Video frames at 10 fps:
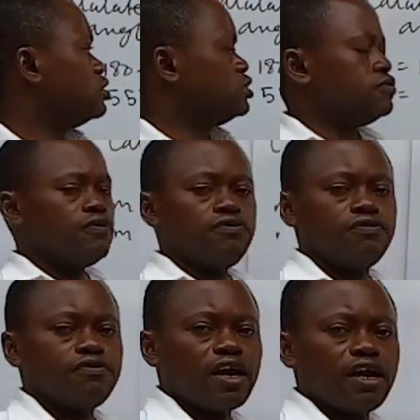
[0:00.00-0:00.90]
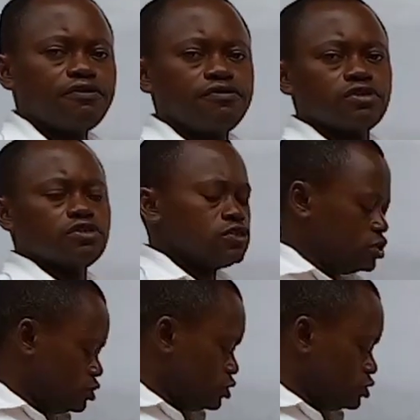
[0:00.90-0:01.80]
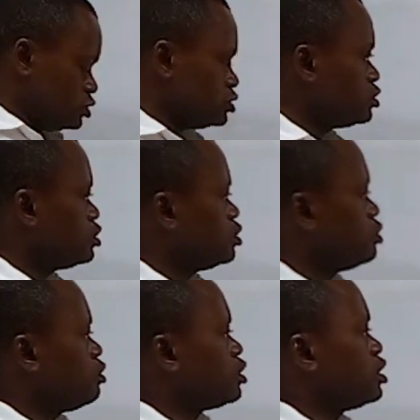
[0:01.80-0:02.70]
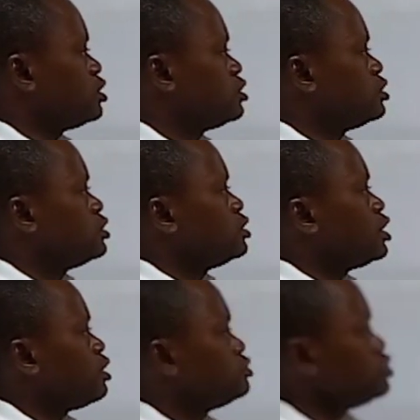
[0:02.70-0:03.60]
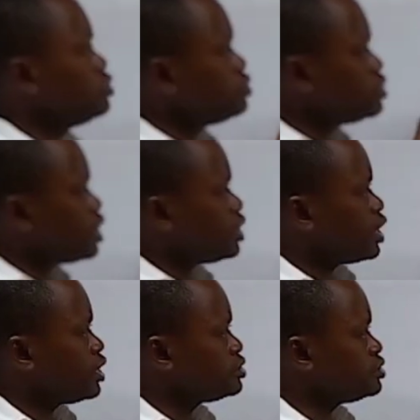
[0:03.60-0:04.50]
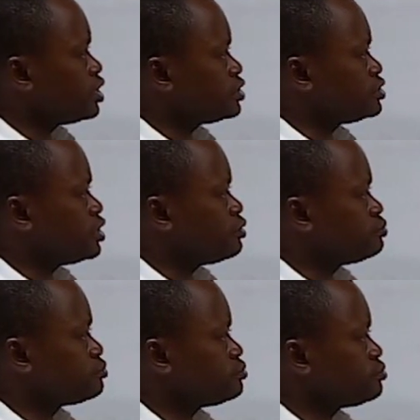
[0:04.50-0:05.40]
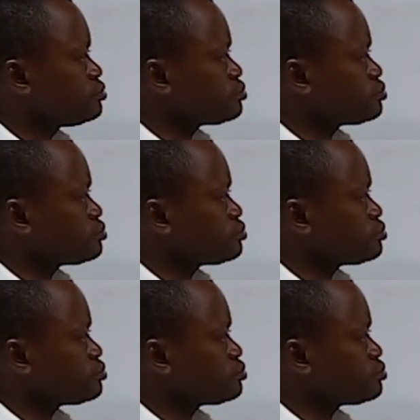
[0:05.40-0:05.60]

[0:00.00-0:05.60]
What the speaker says: is 55 degrees. Okay. Now, do you realize that the